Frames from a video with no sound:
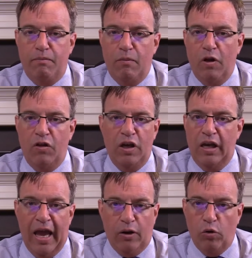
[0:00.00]

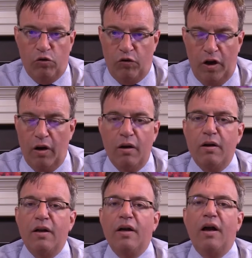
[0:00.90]
the Anglosphere
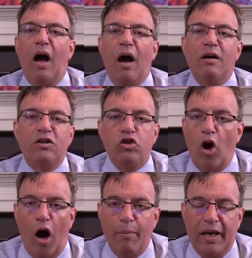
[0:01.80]

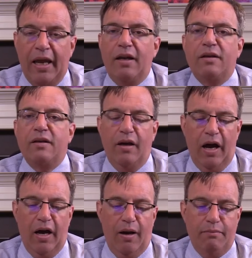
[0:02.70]
dominate
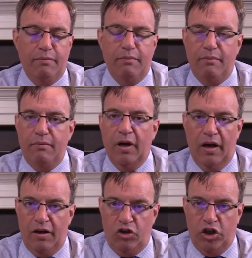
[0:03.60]

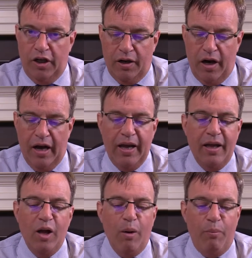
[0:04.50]
GNI,
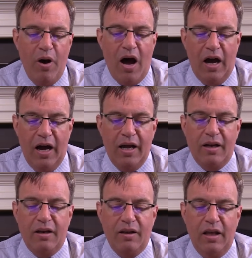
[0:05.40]

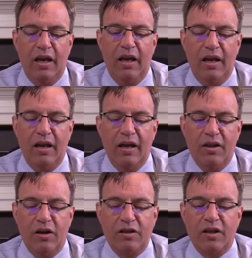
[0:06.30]
but
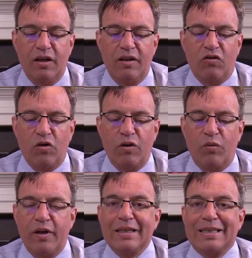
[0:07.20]
there's a sort of
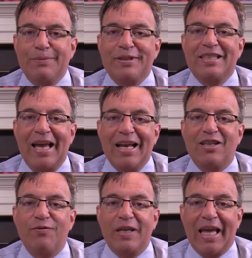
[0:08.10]
real
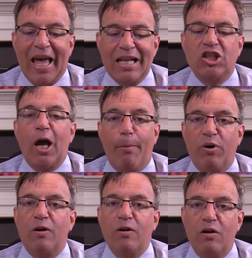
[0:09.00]
substantive catch-up
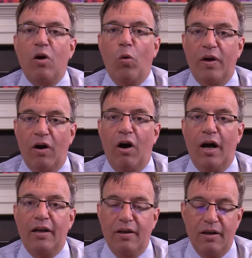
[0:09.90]
going on